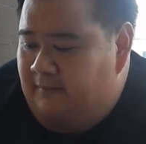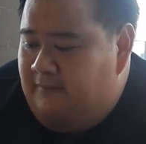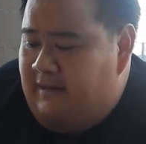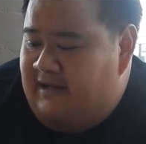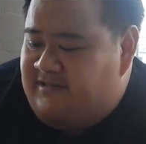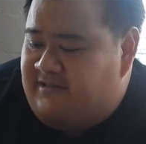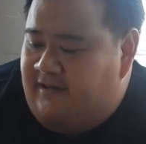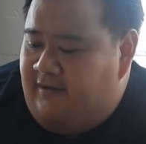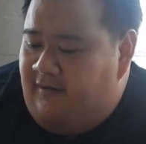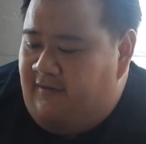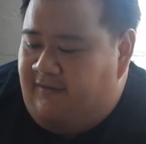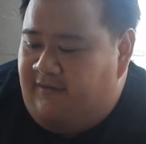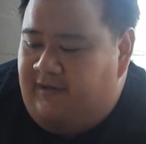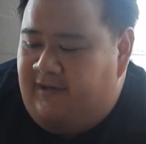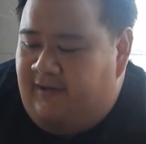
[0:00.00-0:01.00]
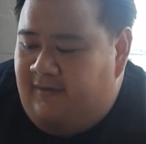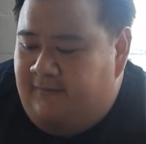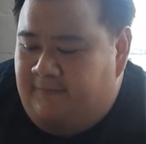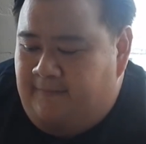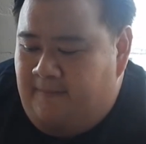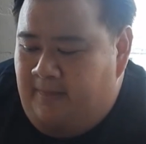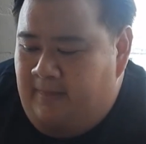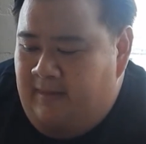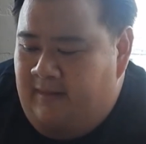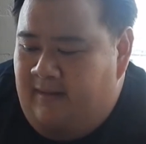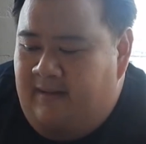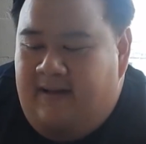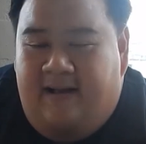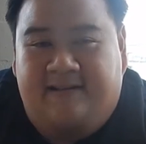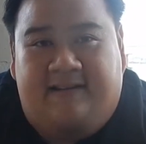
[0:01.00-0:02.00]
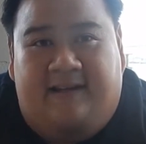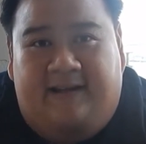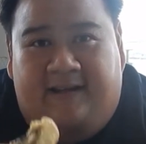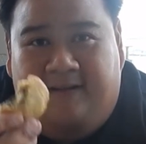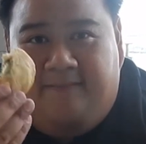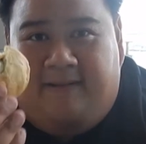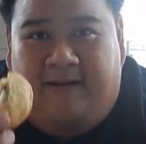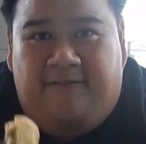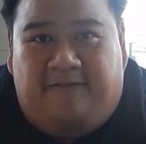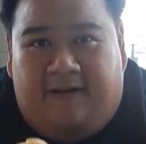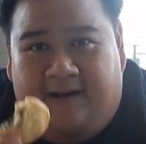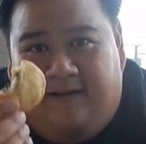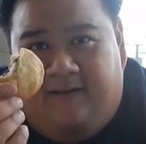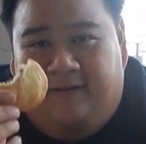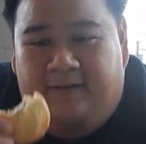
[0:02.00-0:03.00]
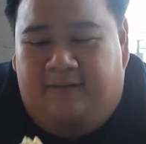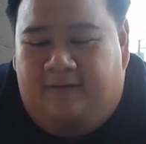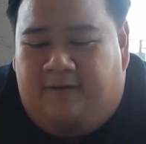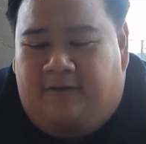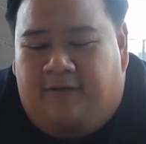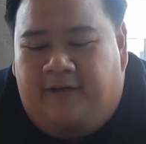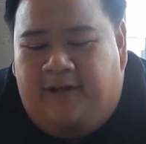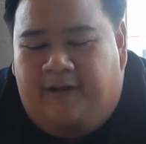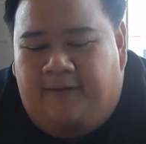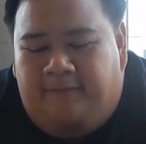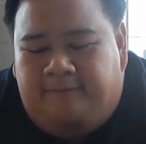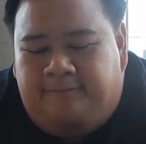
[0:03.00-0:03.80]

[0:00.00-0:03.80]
Brasserie as I eat my final cookie.